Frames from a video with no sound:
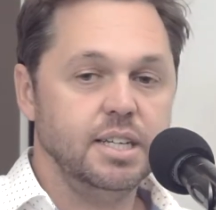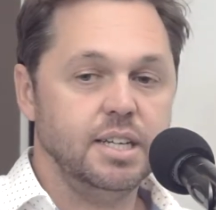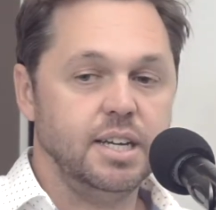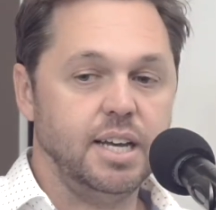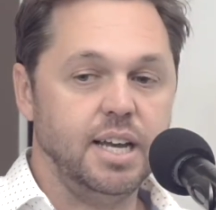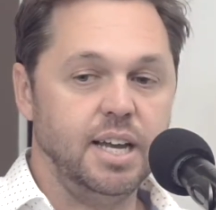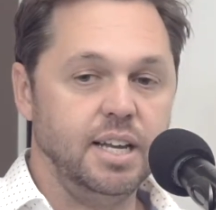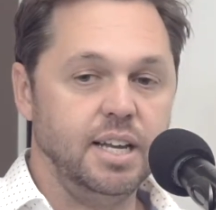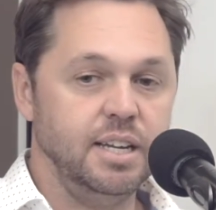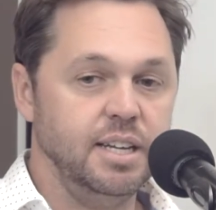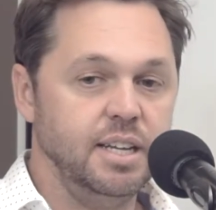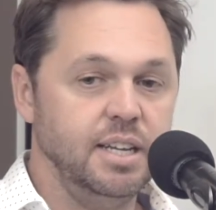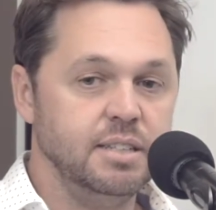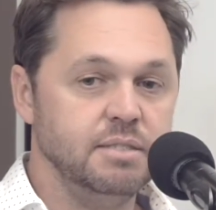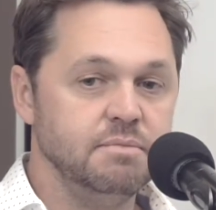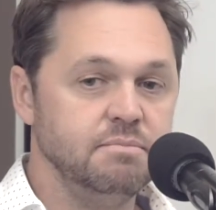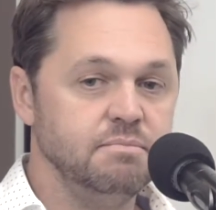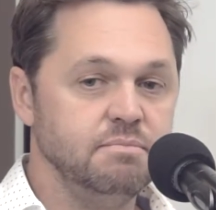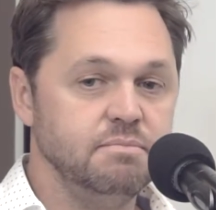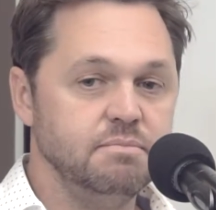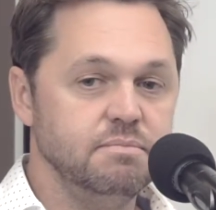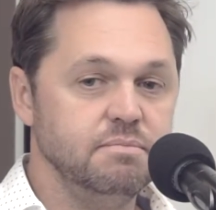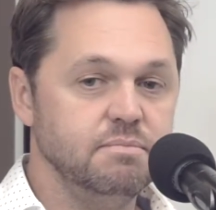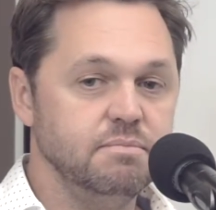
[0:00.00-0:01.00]
And
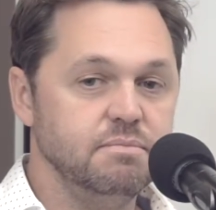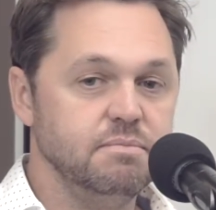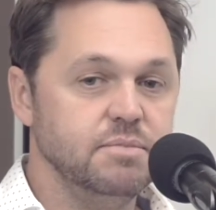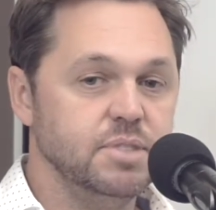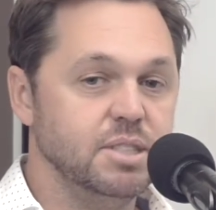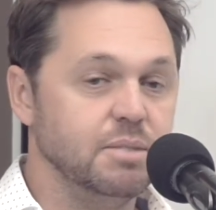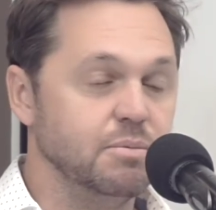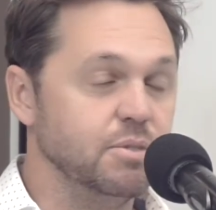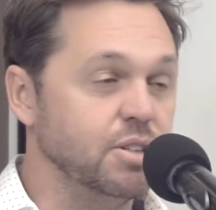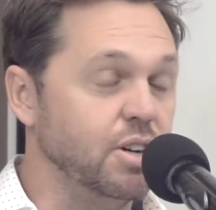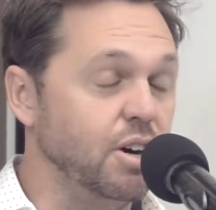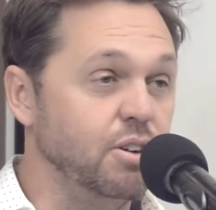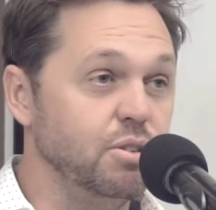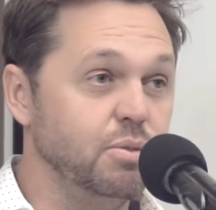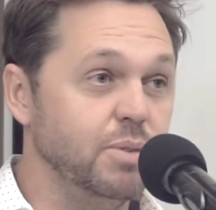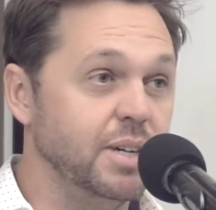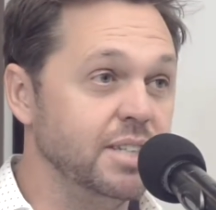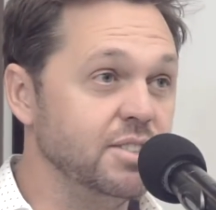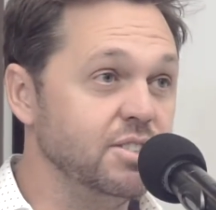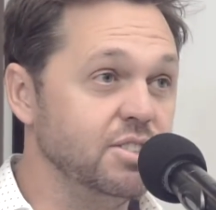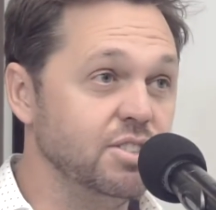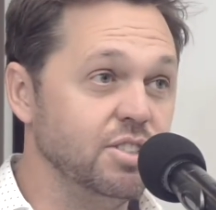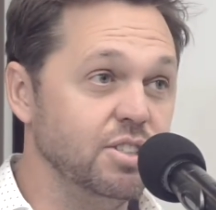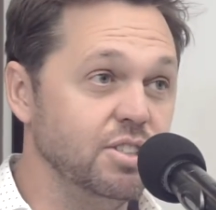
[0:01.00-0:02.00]
then some cold
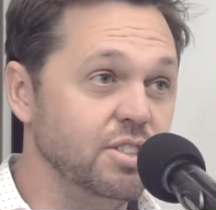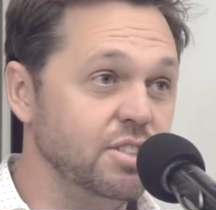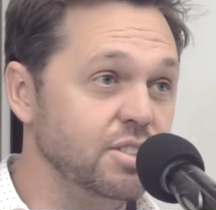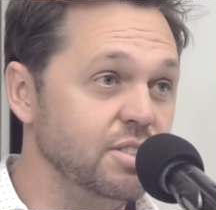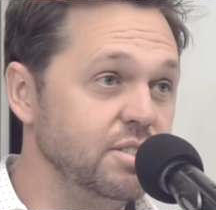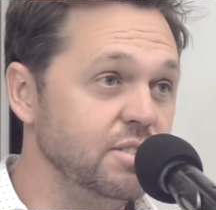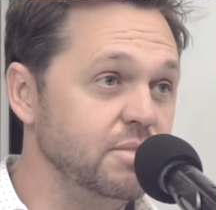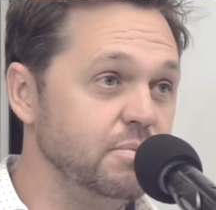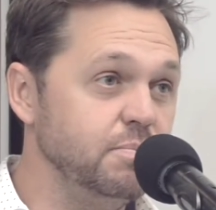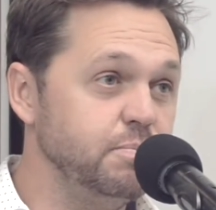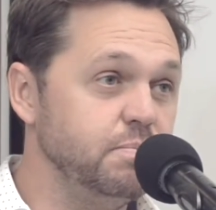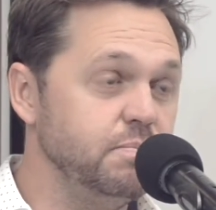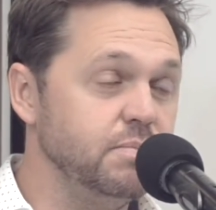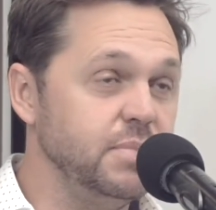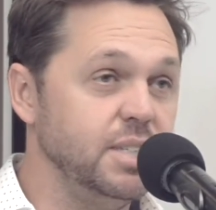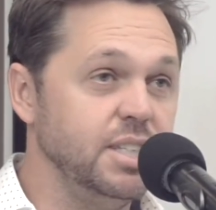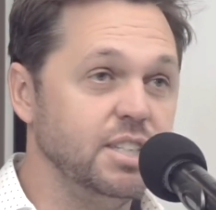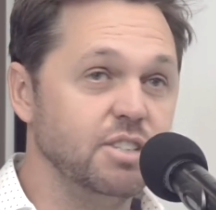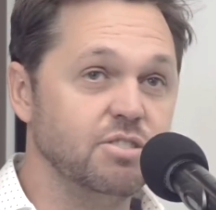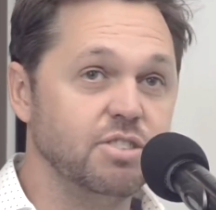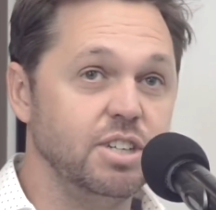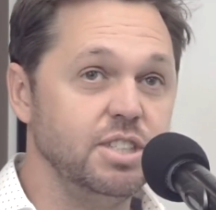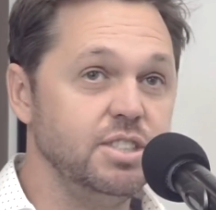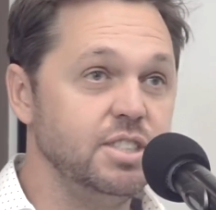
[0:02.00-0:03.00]
ones too.
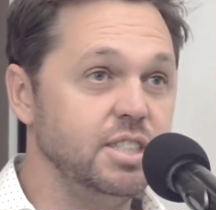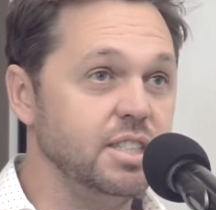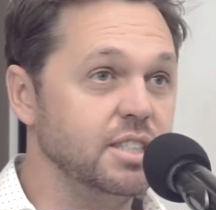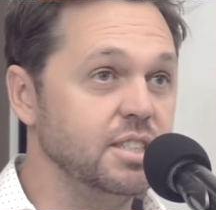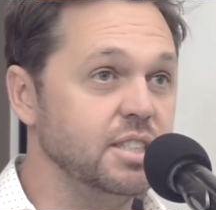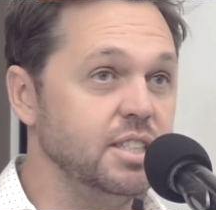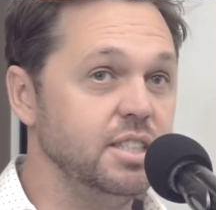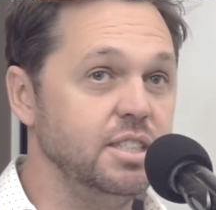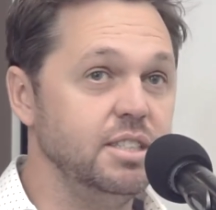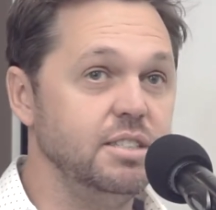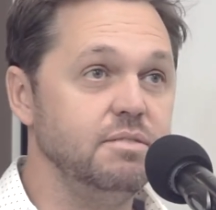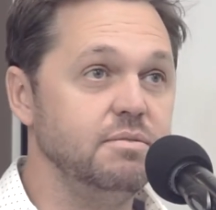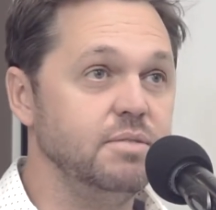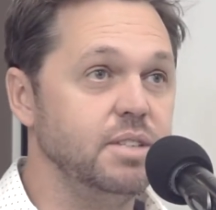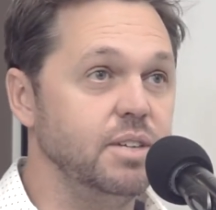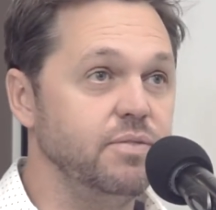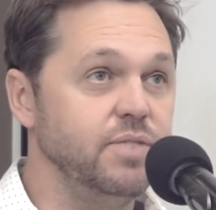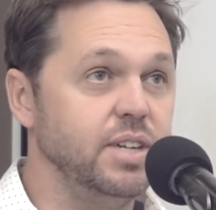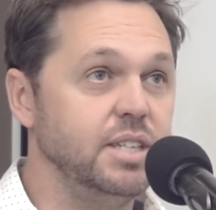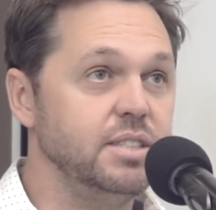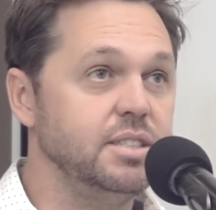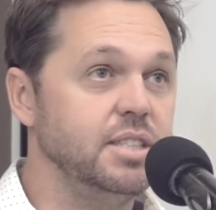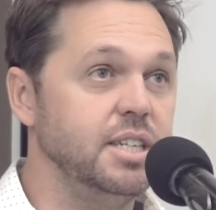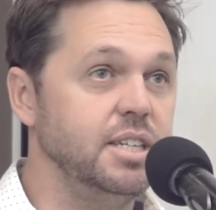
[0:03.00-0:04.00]
Increasingly, the
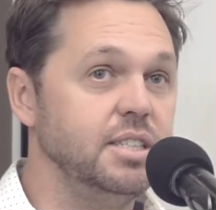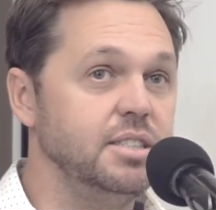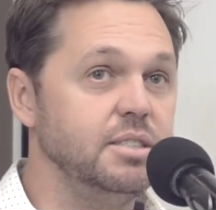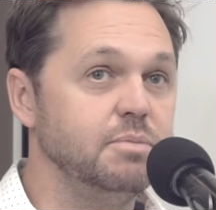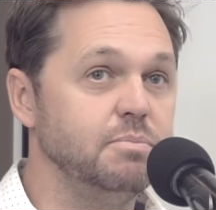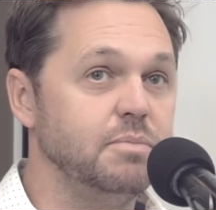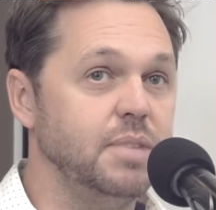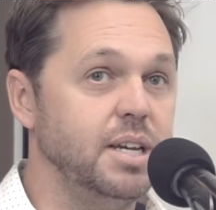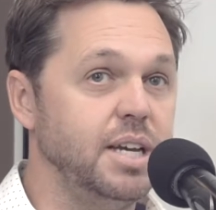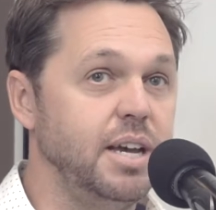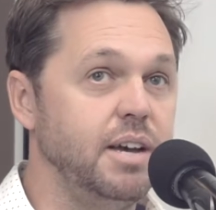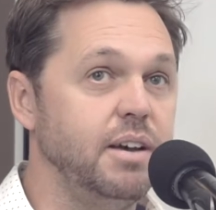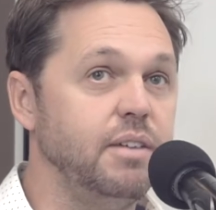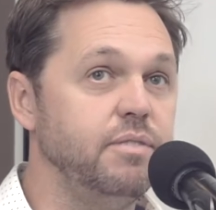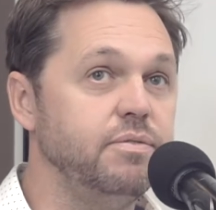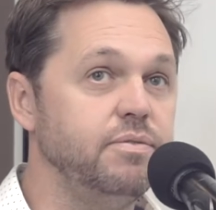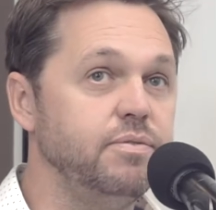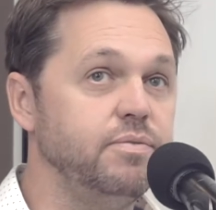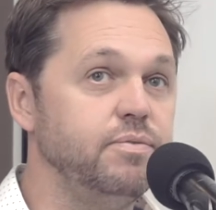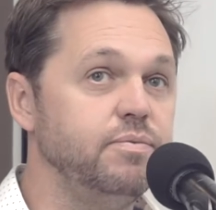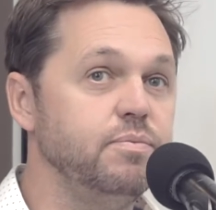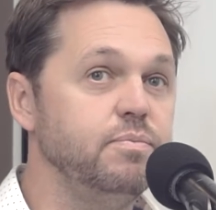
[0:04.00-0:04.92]
VCs have,